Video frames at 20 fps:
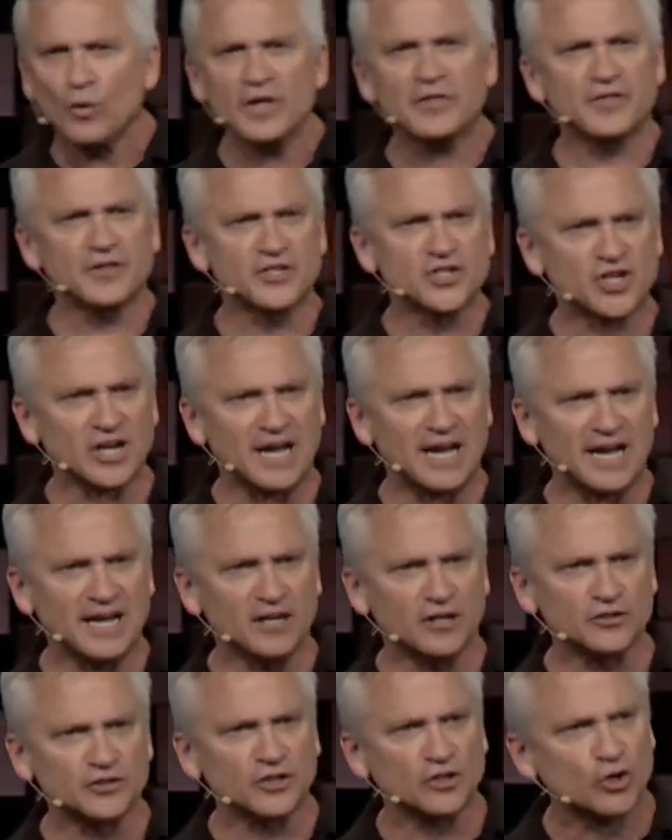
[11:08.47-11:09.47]
with a
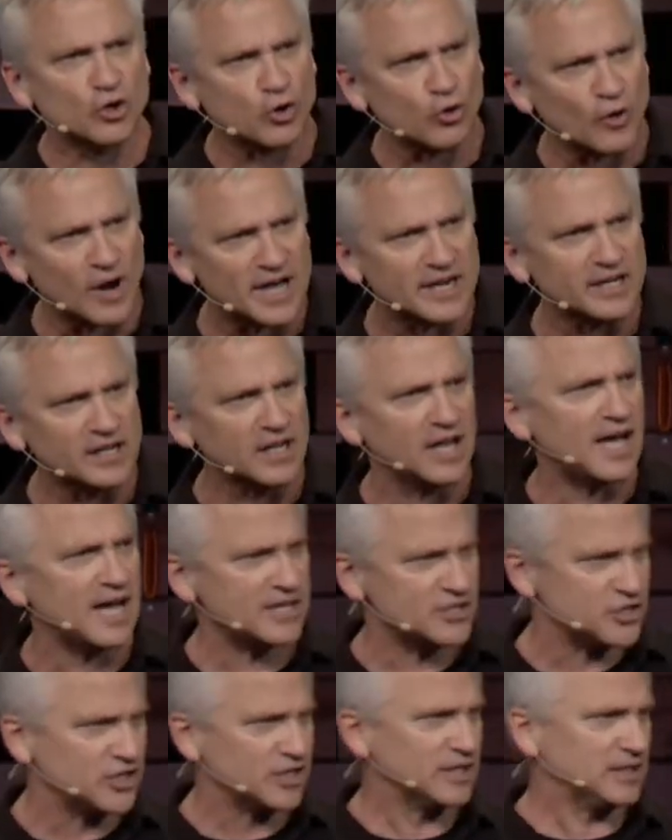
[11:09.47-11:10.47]
child
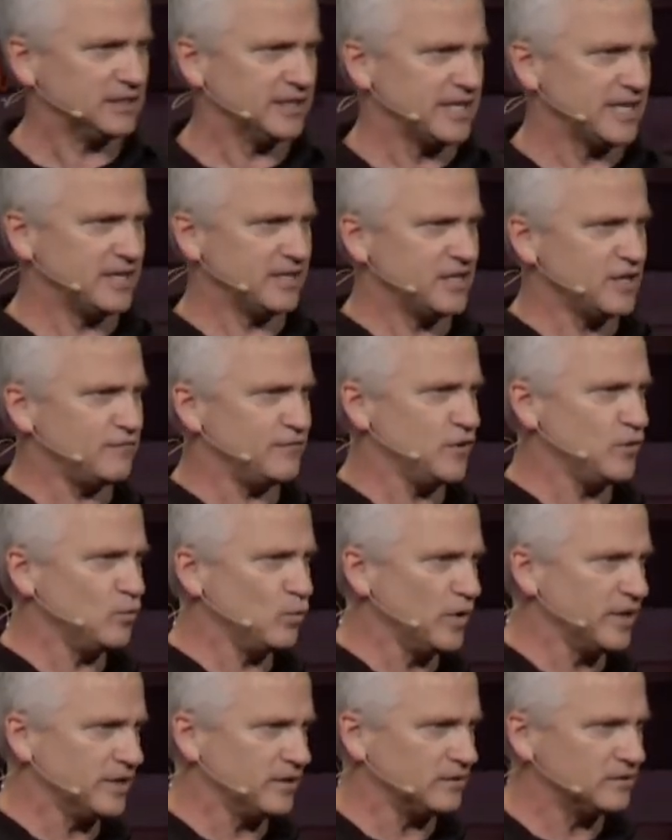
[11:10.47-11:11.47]
chronologically, if you
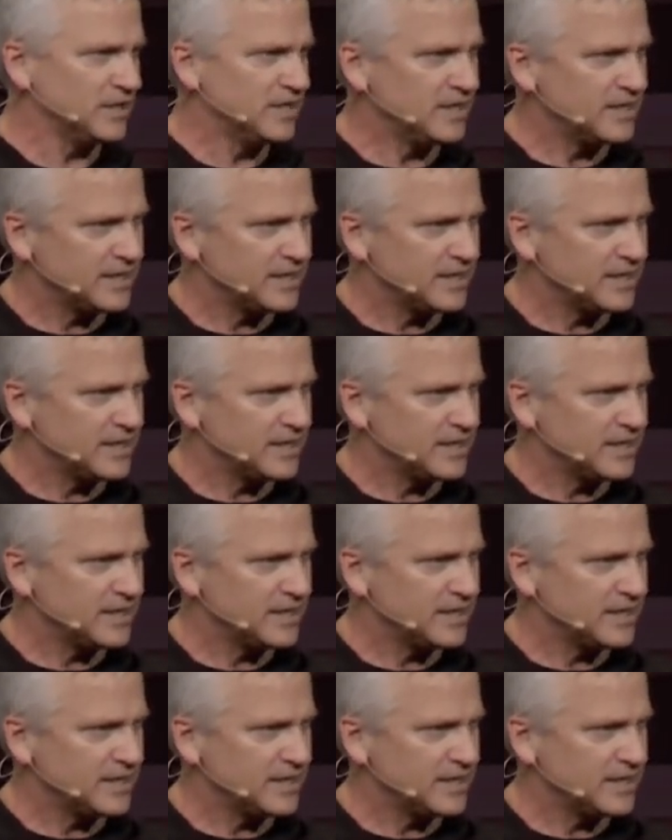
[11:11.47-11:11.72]
will.